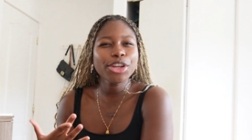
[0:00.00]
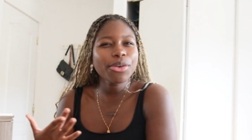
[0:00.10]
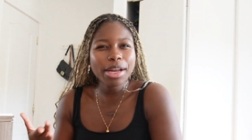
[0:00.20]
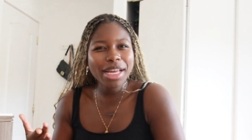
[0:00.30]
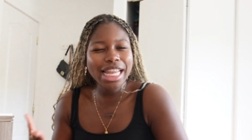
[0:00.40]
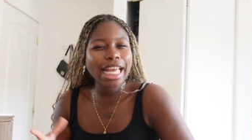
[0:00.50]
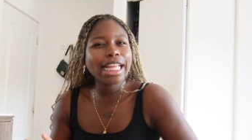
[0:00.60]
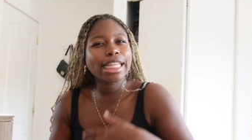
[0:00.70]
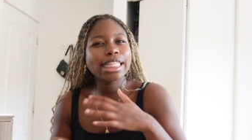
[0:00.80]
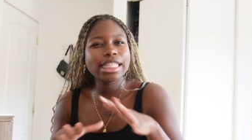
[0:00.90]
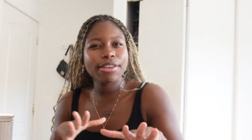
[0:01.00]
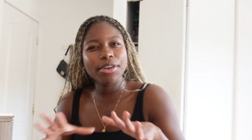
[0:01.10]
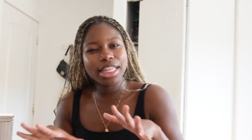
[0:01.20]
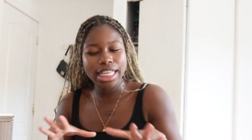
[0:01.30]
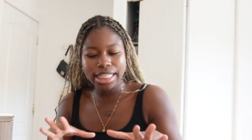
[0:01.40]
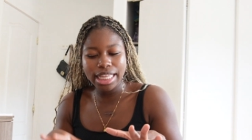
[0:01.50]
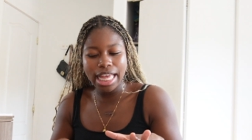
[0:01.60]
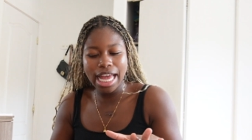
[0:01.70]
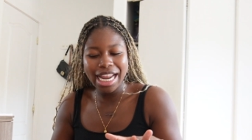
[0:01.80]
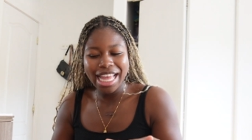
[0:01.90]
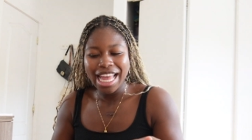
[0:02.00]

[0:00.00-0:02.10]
You know what I mean? Like different things like that.